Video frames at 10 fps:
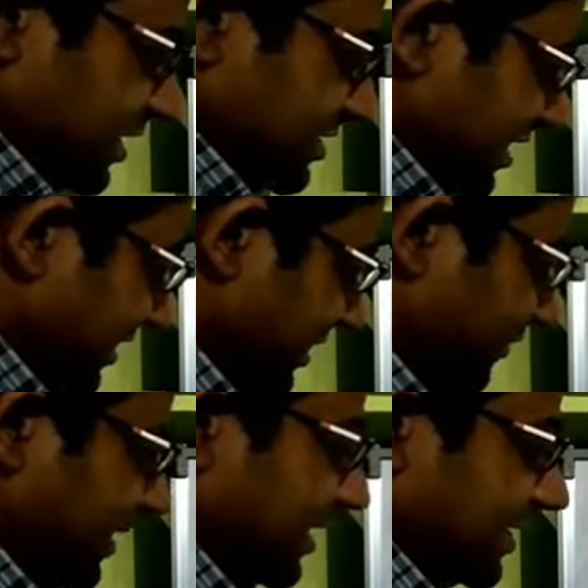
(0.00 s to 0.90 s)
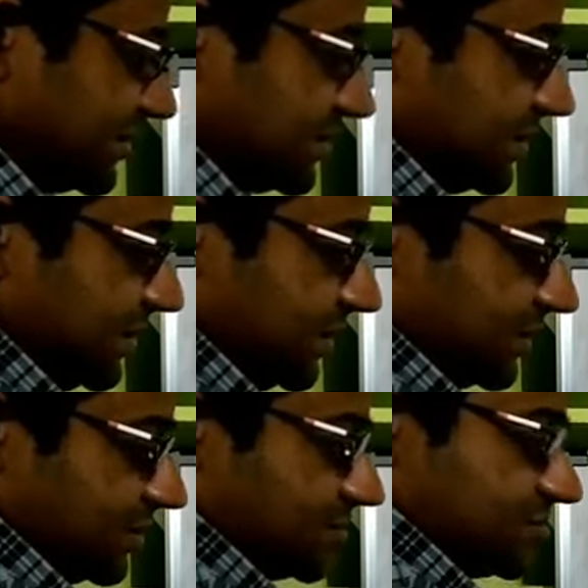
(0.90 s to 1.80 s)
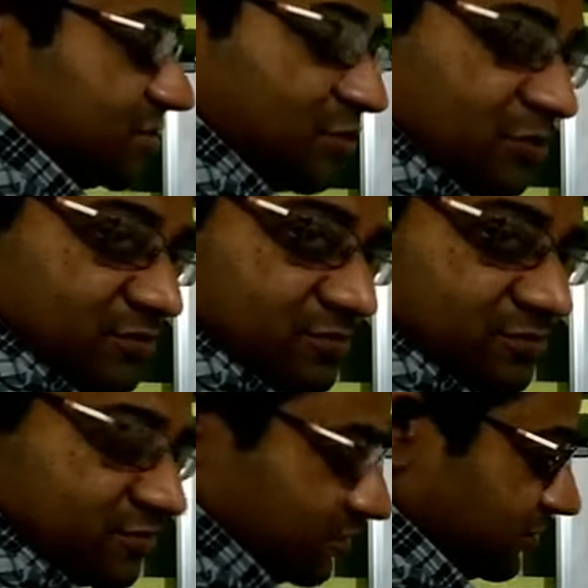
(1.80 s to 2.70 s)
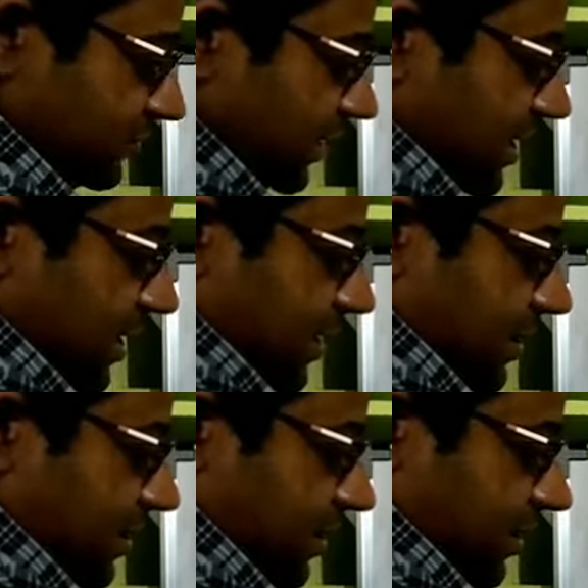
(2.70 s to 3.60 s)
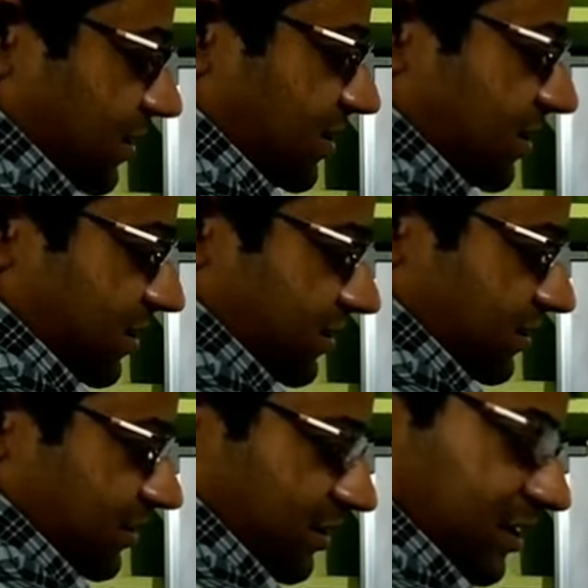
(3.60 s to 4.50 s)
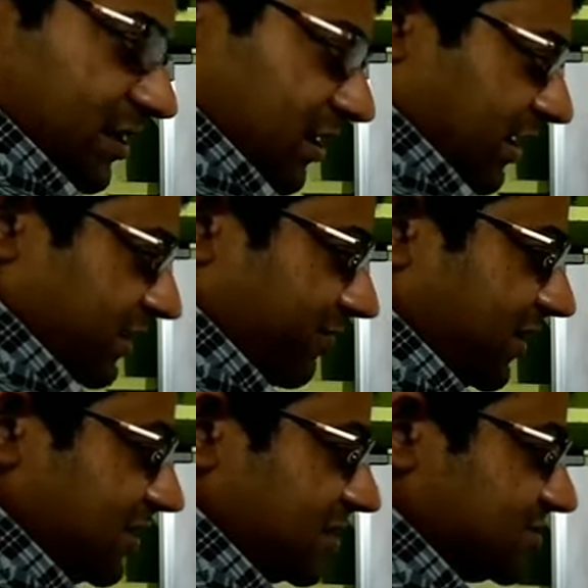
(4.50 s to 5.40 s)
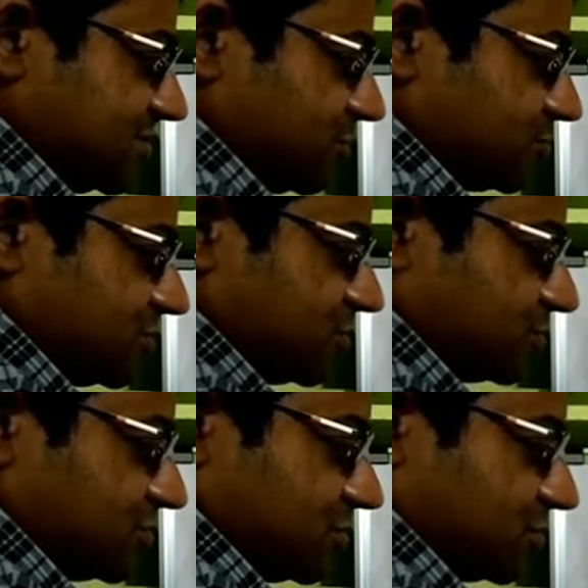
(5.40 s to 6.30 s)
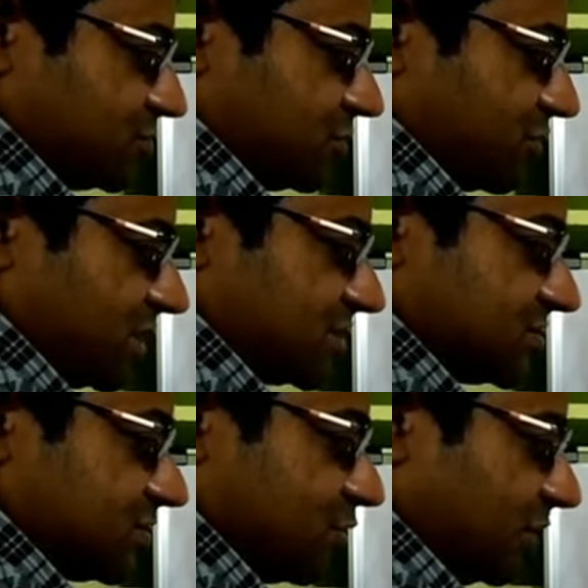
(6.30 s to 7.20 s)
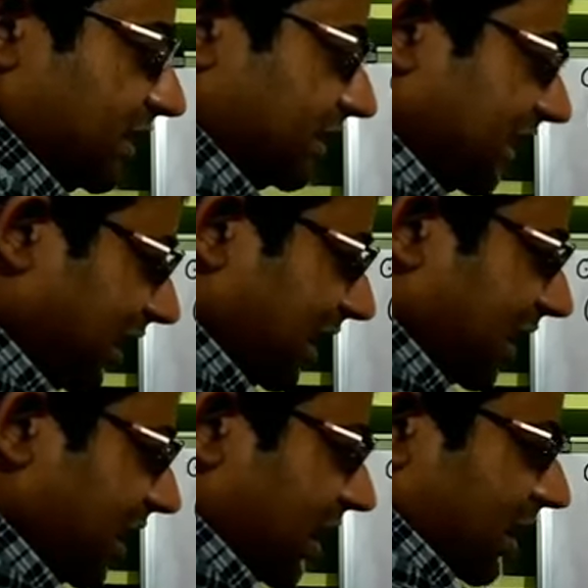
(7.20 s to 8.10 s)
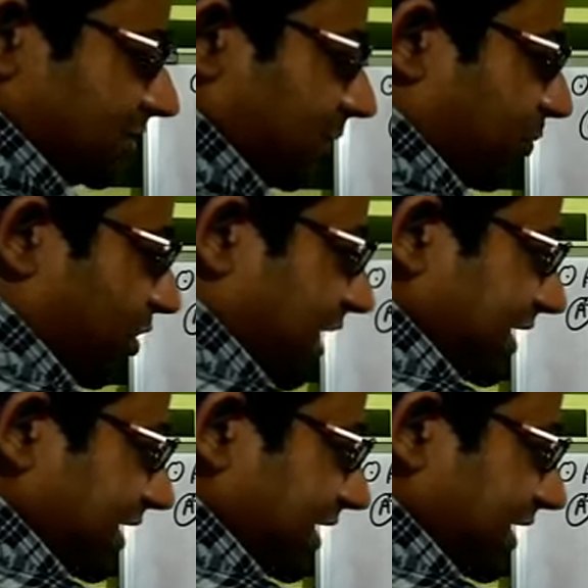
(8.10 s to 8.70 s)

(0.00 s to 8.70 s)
is electric field intensity 0. Here electric field intensity 0, 0, 0, 0. Here 0 only till the point